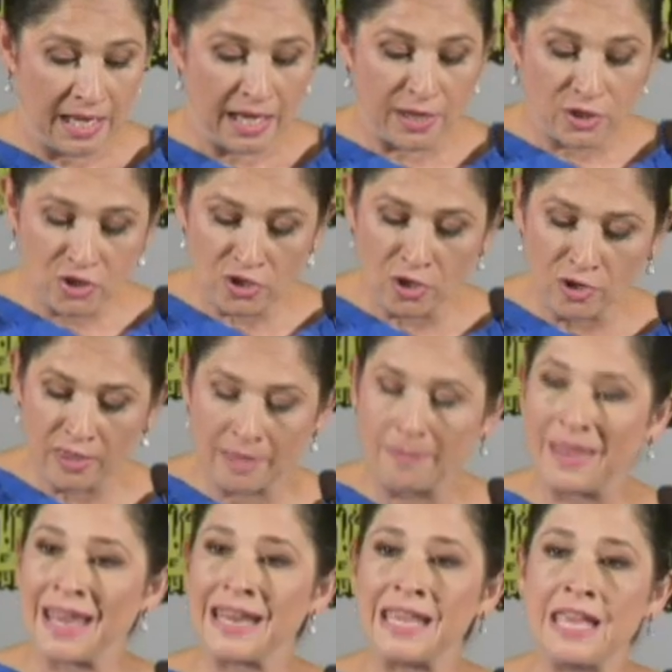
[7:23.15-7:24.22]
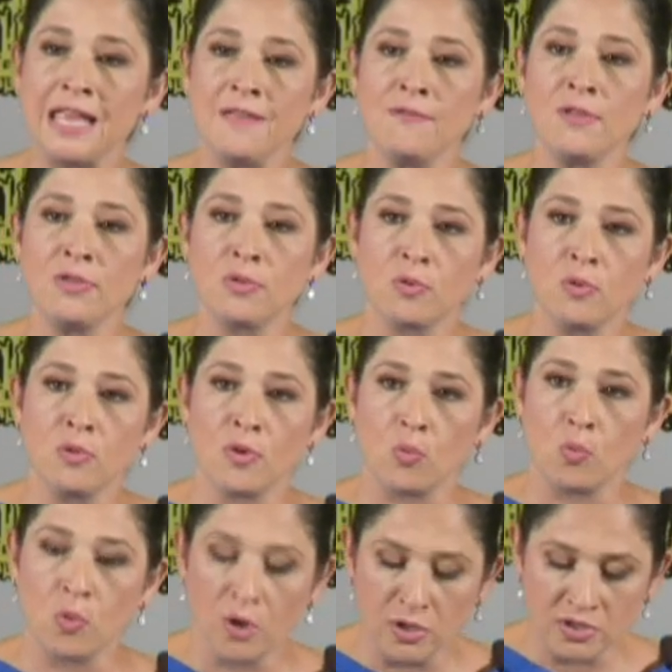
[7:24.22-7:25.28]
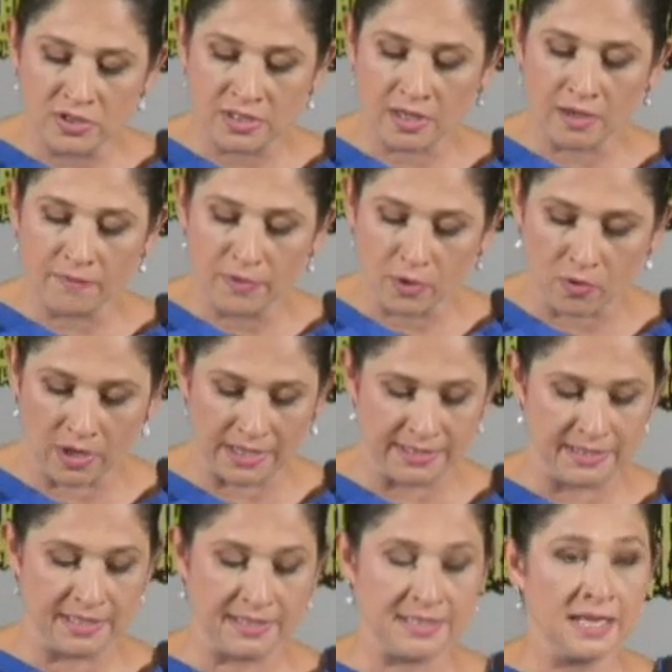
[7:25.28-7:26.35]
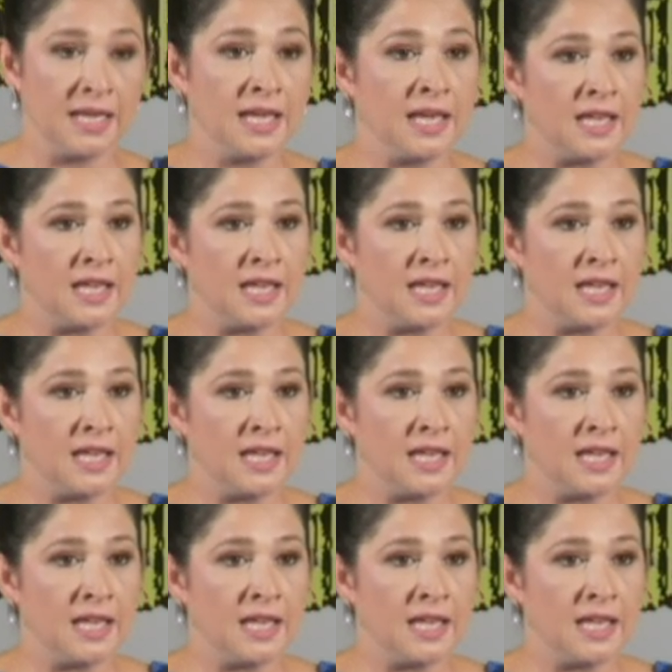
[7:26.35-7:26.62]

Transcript: and assure them that even through the worst of the crisis,